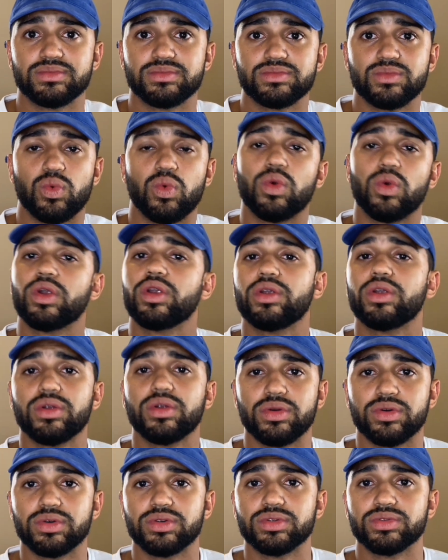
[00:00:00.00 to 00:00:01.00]

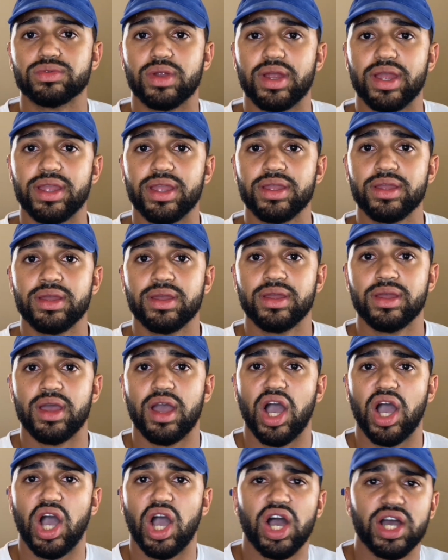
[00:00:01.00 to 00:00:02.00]
world, right?
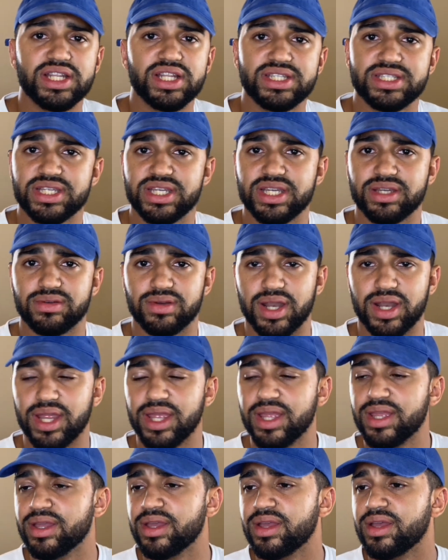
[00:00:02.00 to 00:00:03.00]
Hunting,
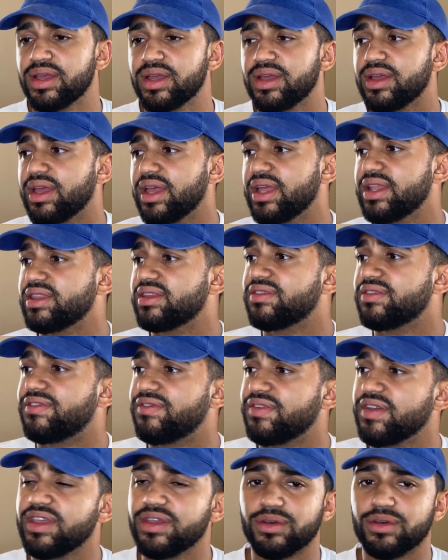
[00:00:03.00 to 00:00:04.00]
right? In the
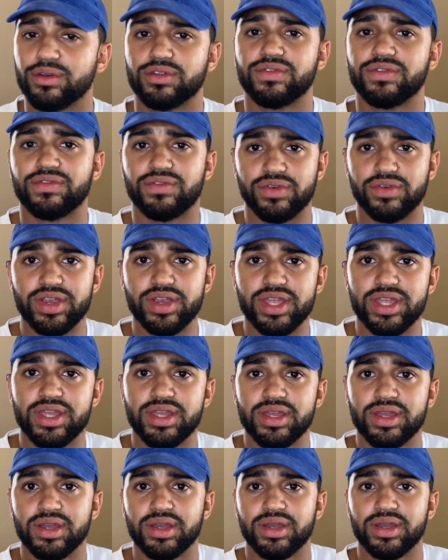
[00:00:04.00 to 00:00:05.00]
field,
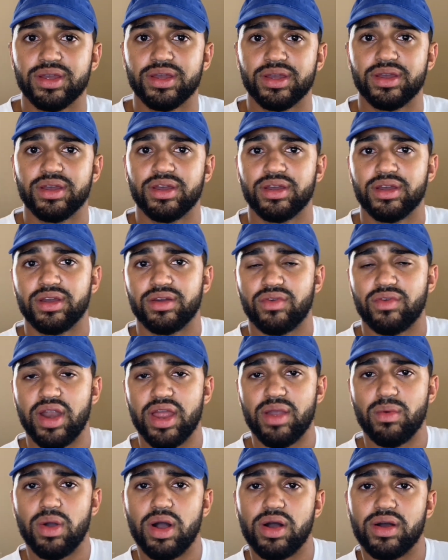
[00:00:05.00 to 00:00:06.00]
free,
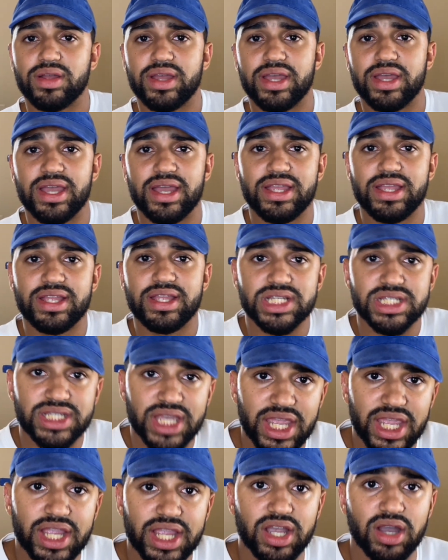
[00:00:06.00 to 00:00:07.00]
right? While
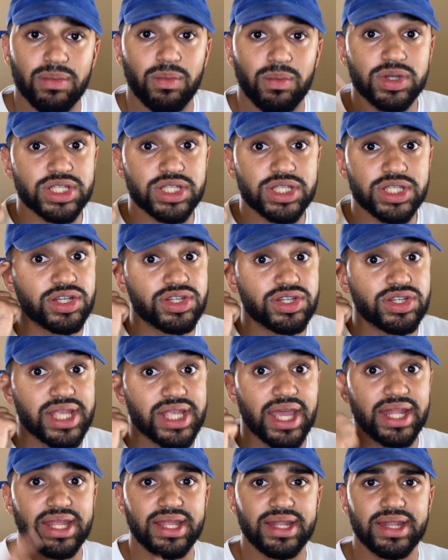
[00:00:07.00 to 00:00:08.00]
Jacob was
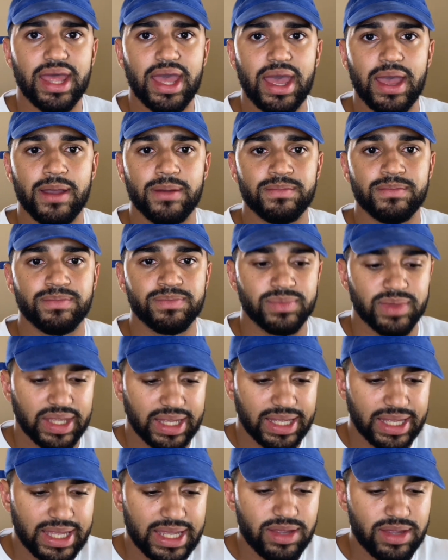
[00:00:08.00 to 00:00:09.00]
understanding that
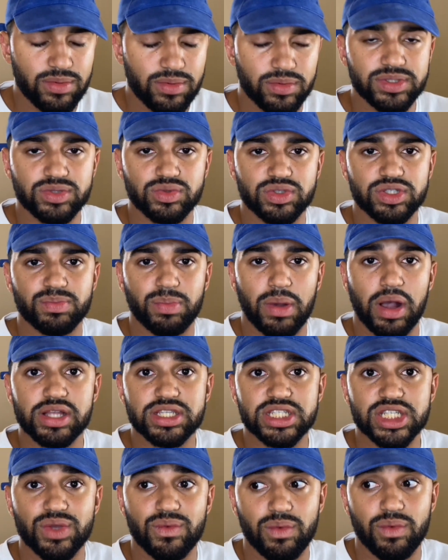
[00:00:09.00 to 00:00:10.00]
he was
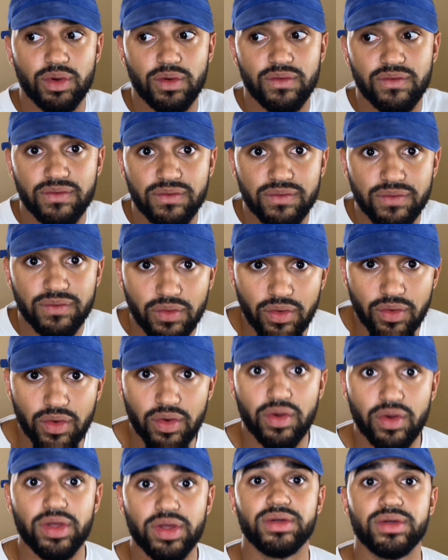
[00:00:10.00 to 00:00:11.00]
responsible
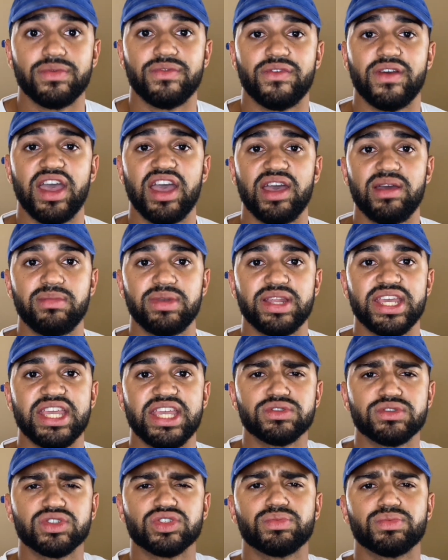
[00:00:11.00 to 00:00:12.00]
for the family. He
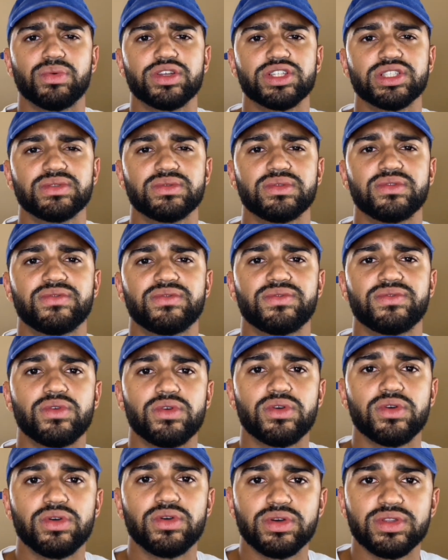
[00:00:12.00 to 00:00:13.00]
was responsible
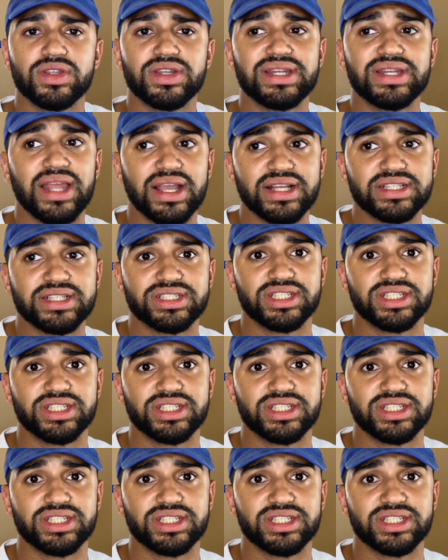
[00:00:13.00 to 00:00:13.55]
for the next